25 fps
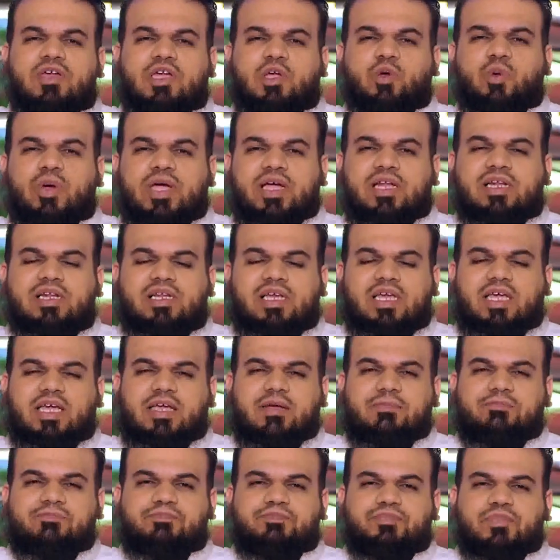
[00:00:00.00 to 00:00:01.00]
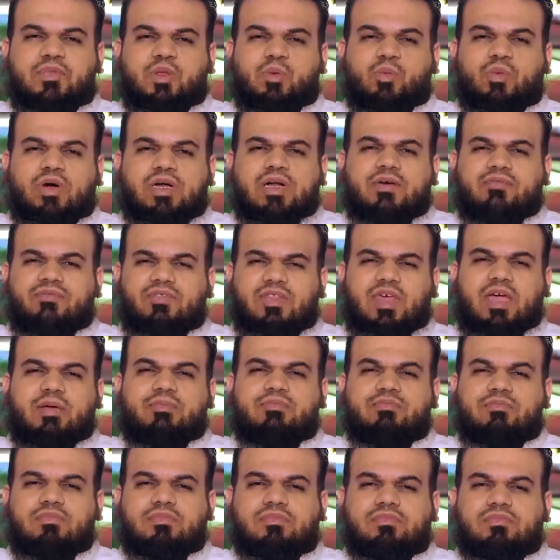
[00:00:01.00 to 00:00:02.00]
made an excuse to their family
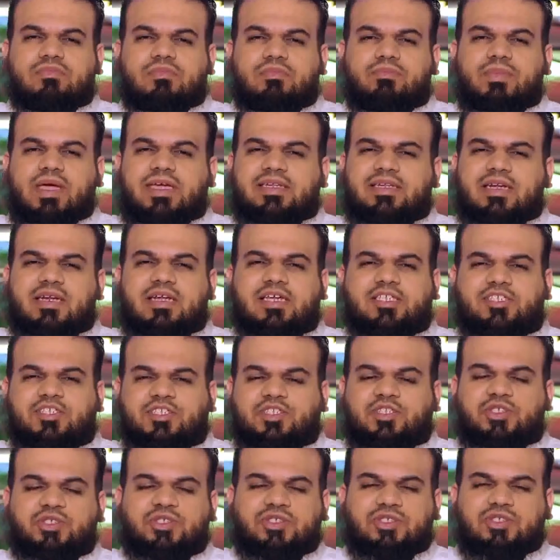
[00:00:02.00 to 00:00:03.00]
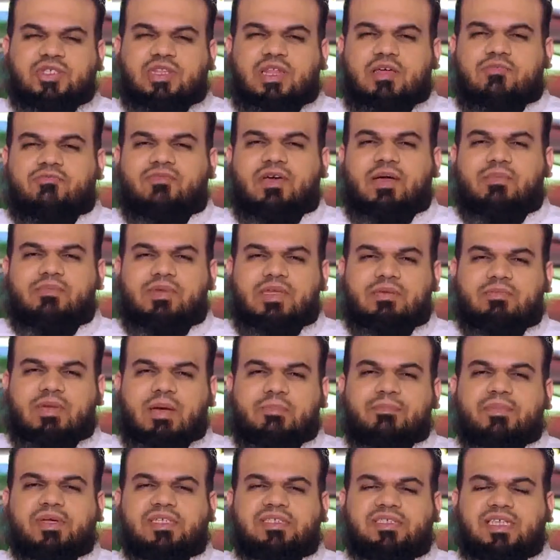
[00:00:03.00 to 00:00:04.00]
member saying he doesn't feel well,
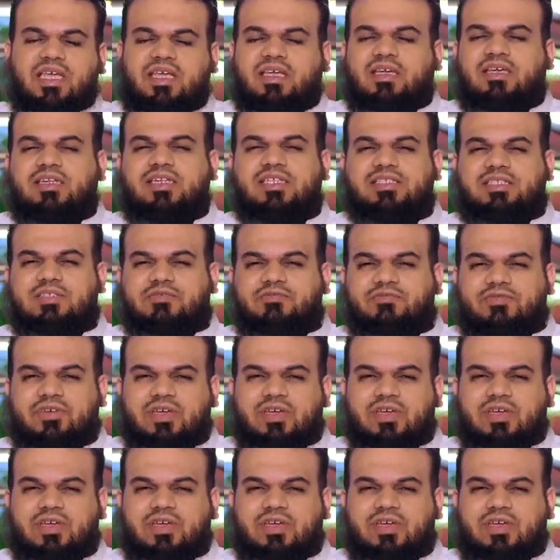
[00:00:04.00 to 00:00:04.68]
doesn't feel too good.